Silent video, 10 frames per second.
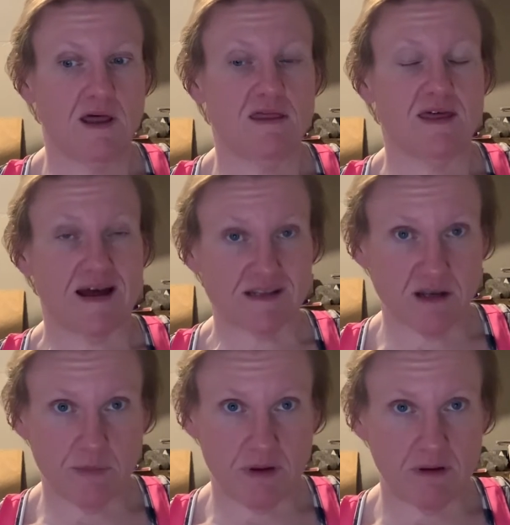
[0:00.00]
that's
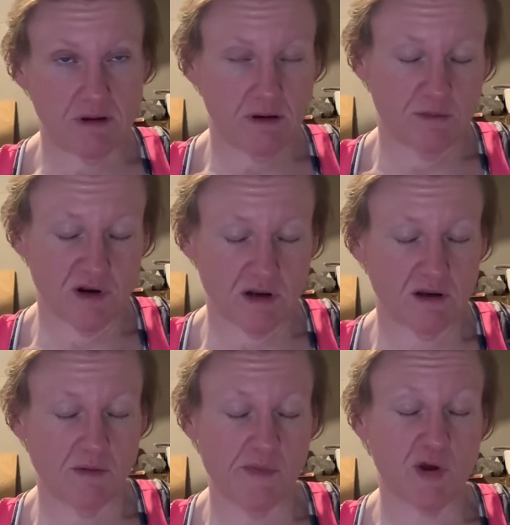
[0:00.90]
gonna be, I'm
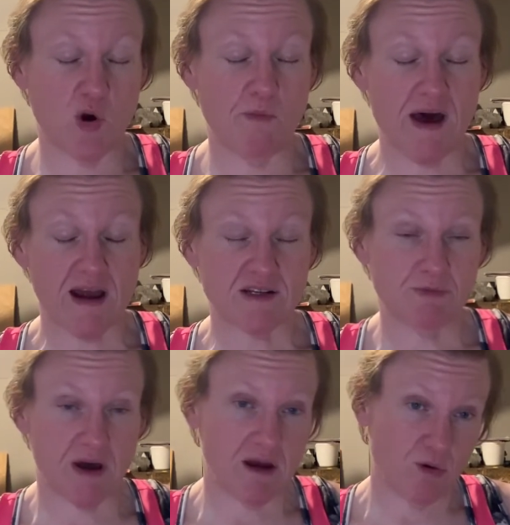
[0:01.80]
gonna go back to
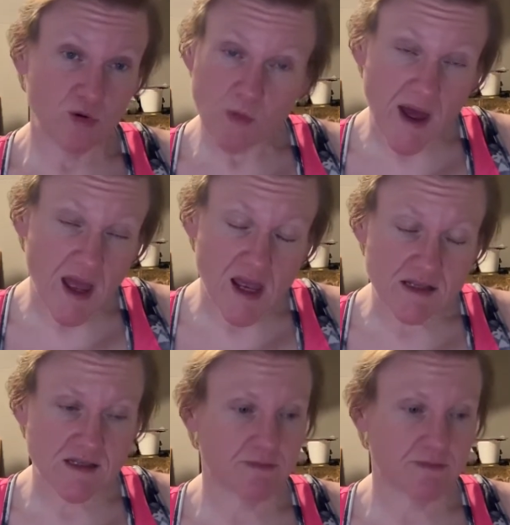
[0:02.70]
my old ways.